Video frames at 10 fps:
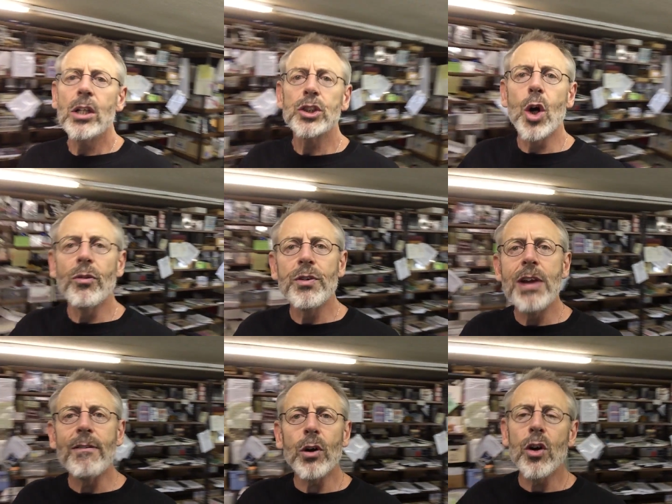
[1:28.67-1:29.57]
So if you've
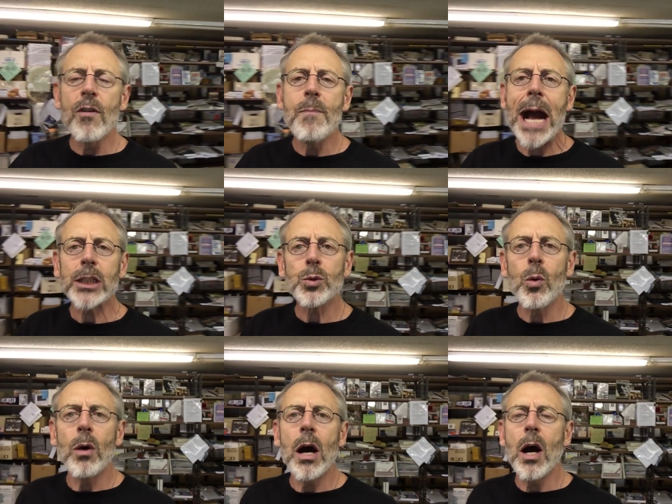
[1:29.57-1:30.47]
never heard of
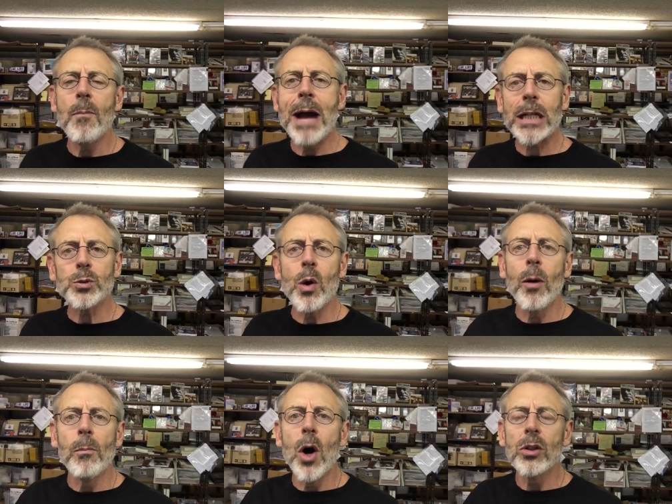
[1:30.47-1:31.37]
Maxwell
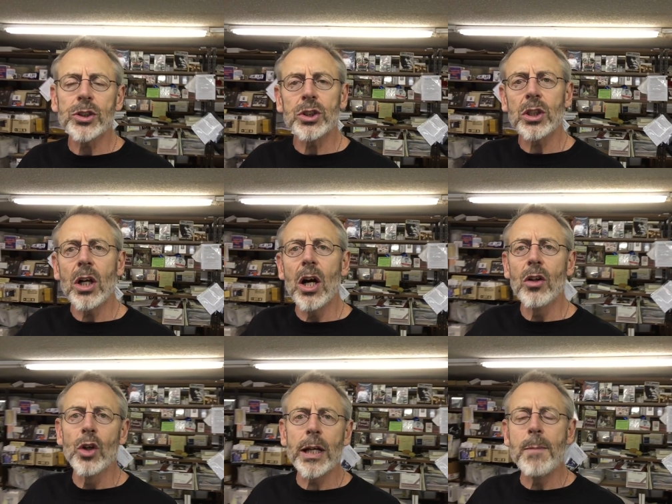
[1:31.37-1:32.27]
Maltz,
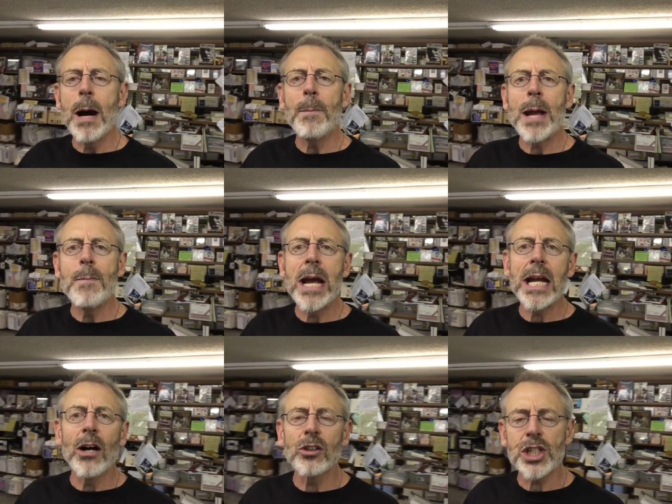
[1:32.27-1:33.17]
look him up,
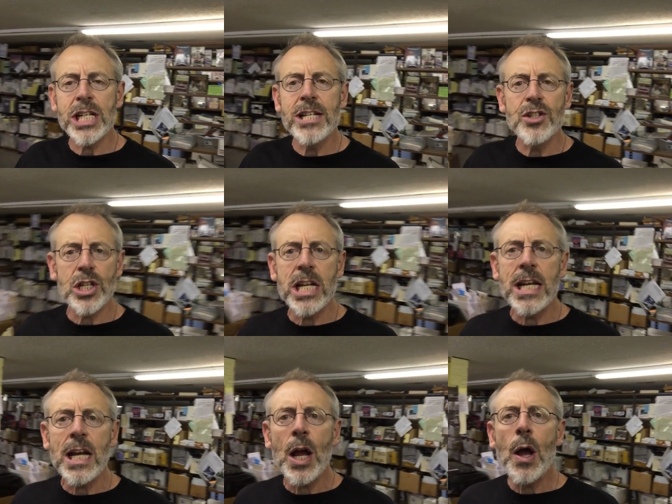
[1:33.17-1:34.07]

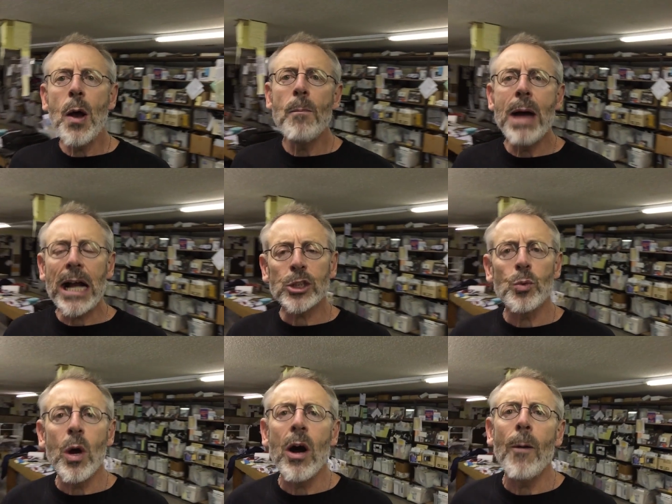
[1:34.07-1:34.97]
M-A-L-T-Z,
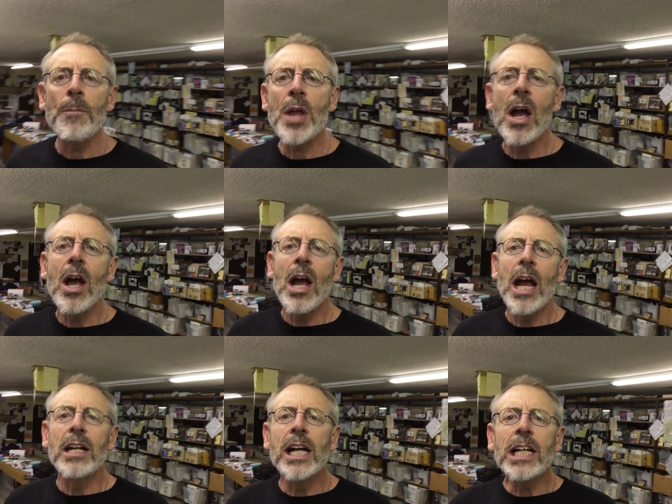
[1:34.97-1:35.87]
Maxwell.
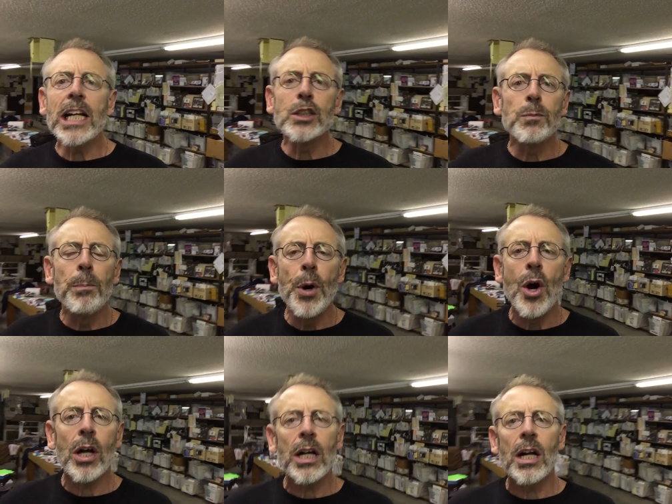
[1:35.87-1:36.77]
And in his
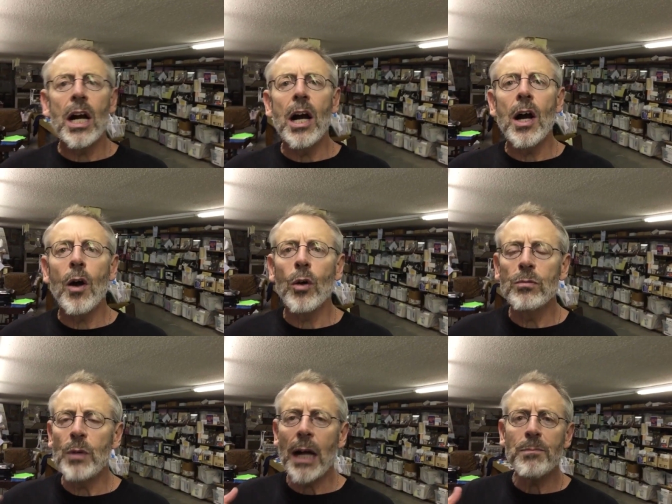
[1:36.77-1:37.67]
book,
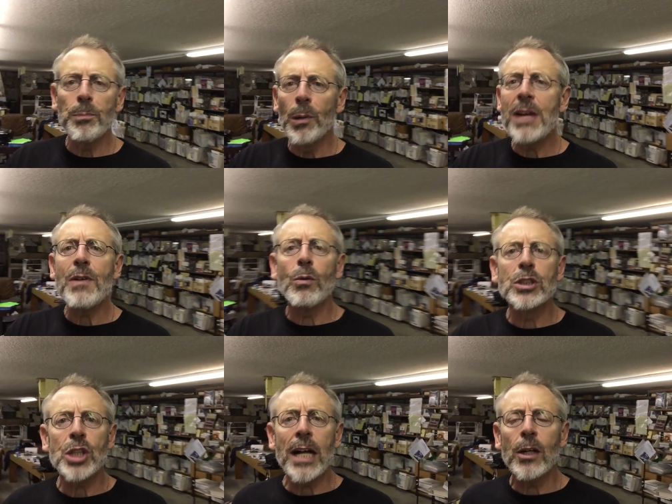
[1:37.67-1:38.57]
I believe it
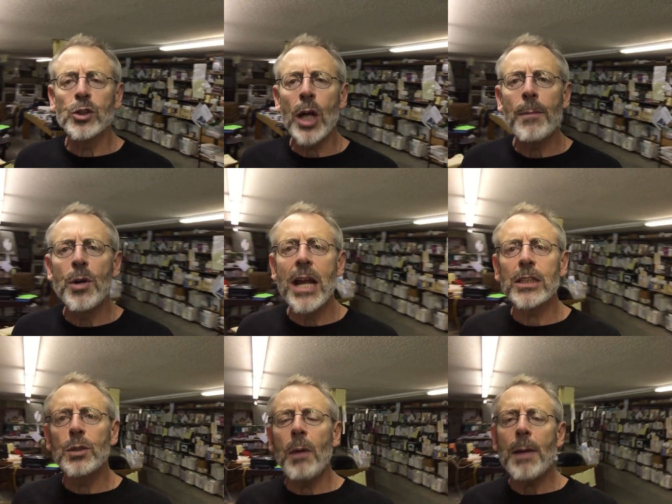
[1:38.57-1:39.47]
was
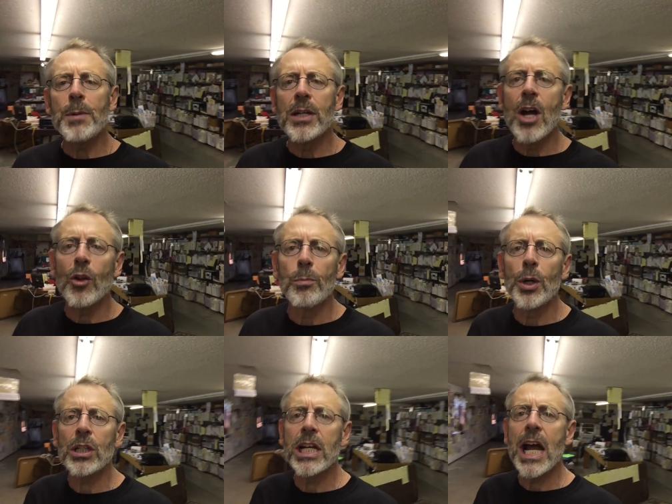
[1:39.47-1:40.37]
Psycho-Cybernetics, it might be another
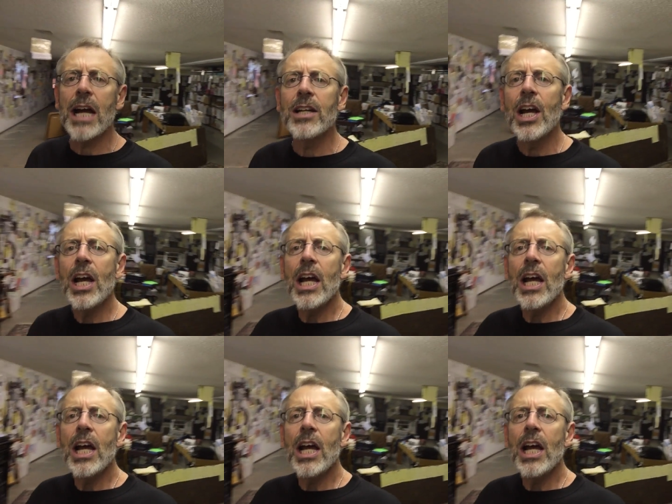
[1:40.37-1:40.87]
book that he had,